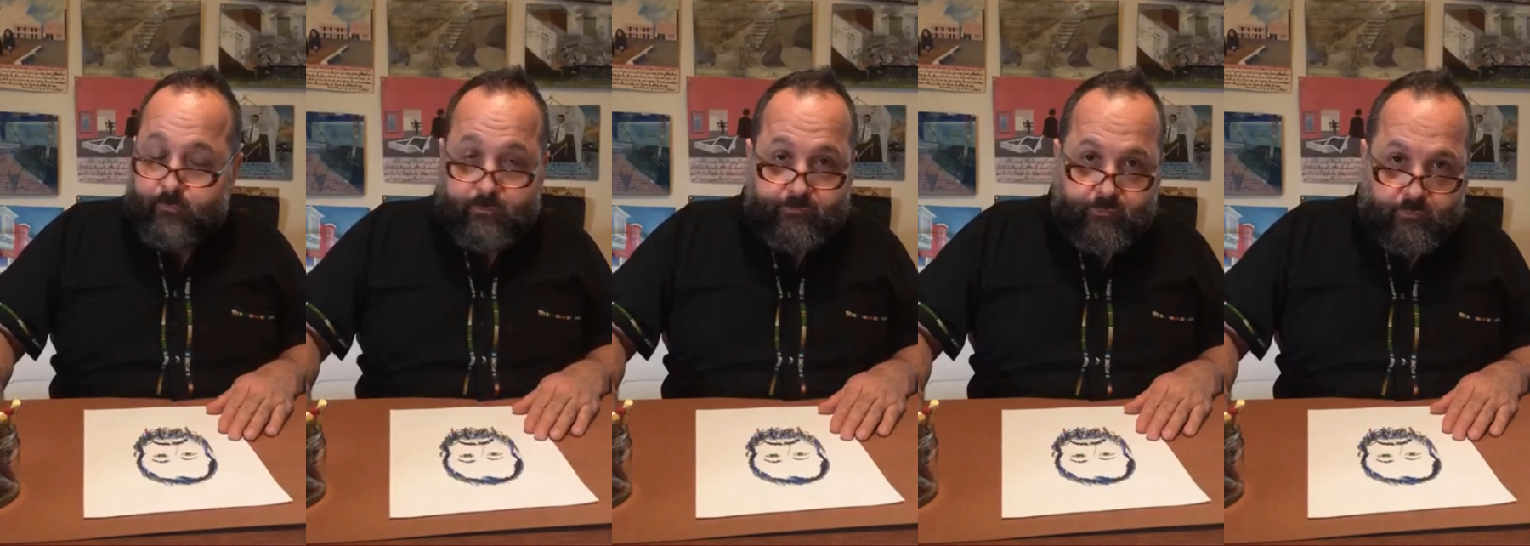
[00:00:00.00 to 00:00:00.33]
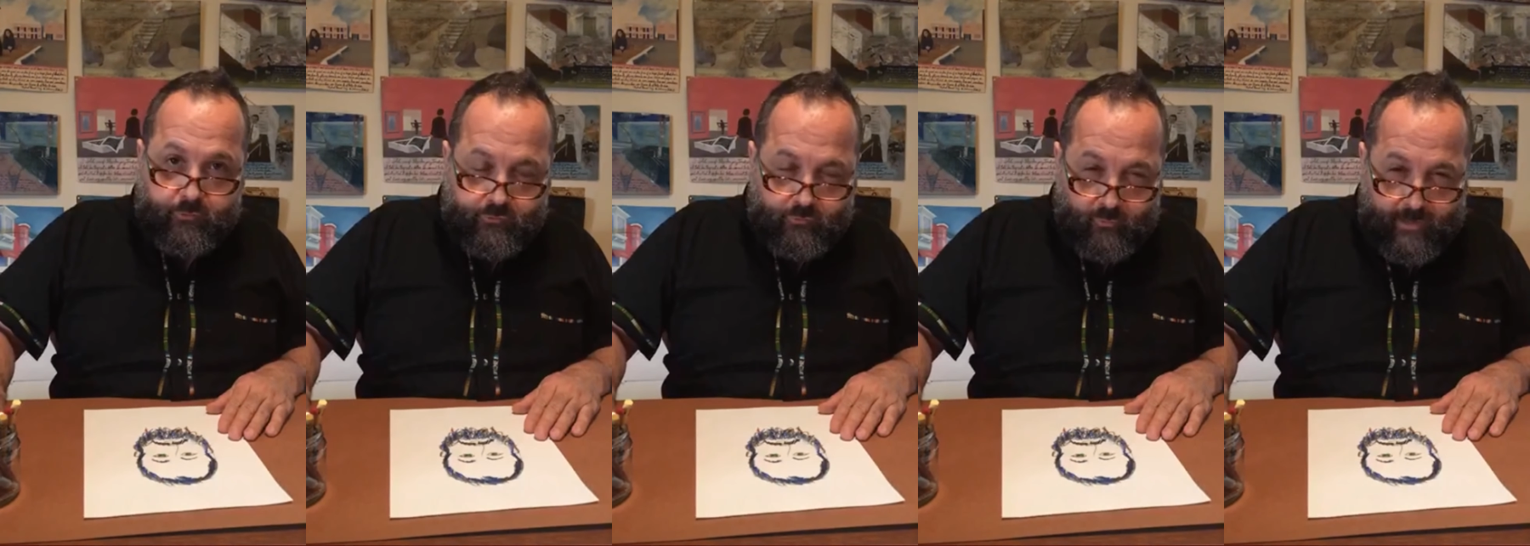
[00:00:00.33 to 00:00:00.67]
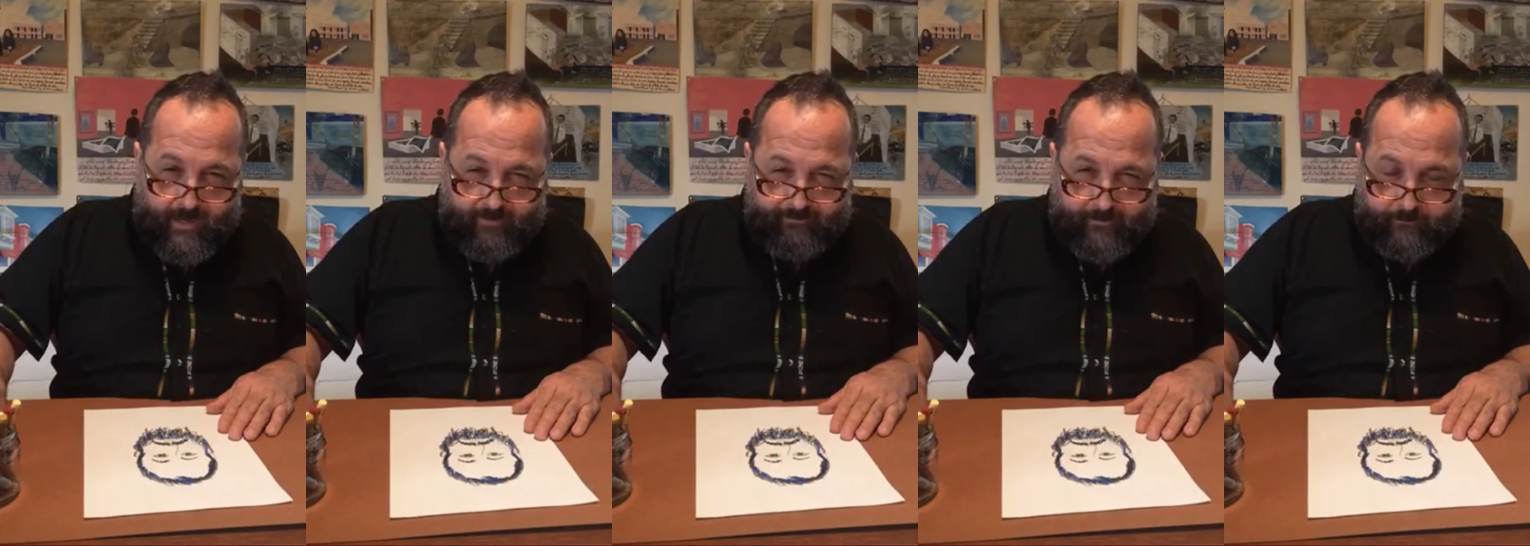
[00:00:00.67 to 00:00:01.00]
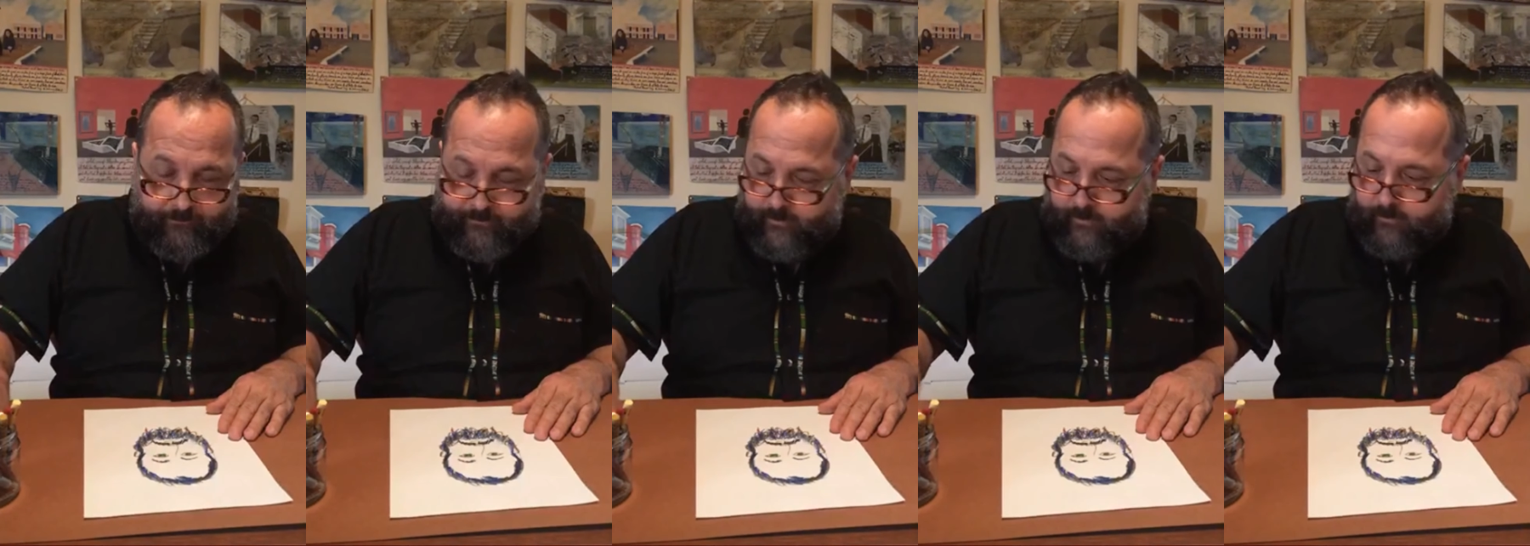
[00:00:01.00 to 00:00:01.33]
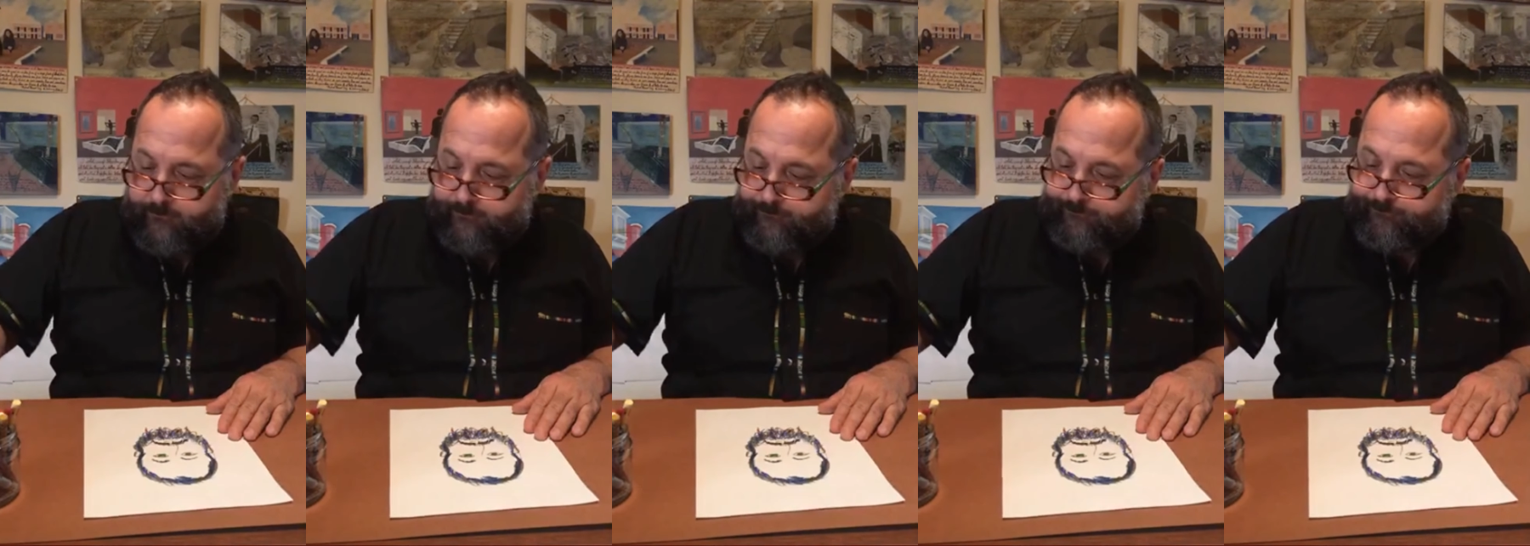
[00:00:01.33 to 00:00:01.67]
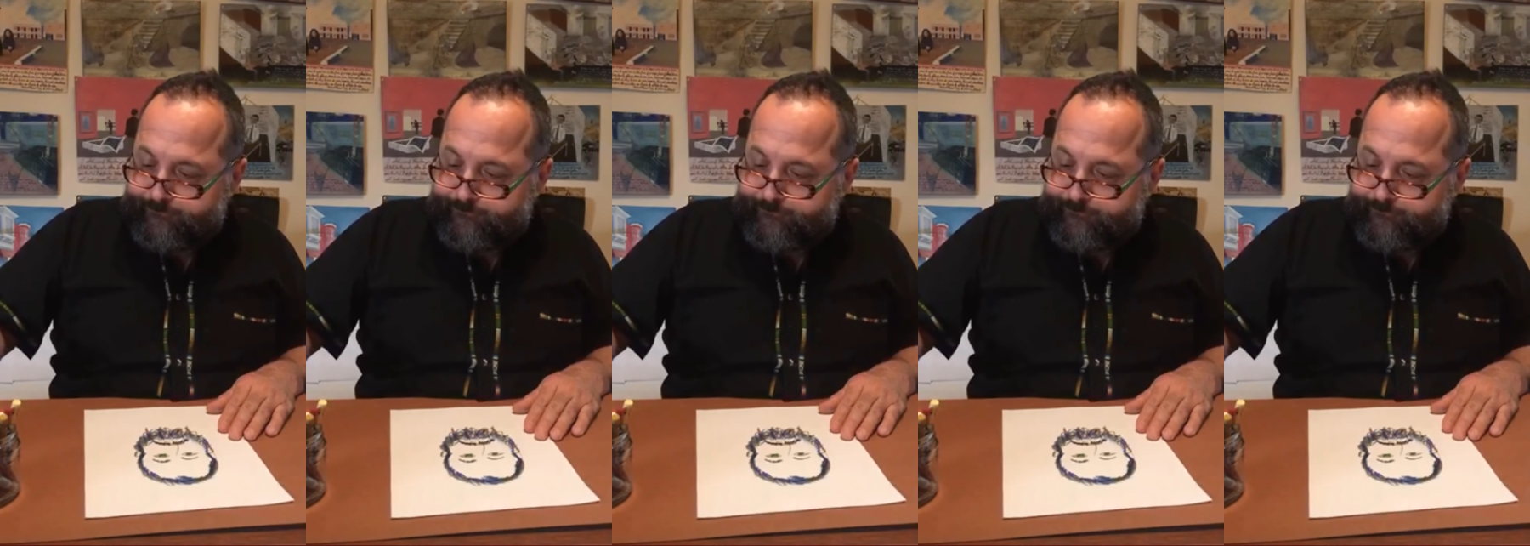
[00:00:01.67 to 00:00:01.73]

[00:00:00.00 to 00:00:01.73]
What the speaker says: unless you're a giraffe out there,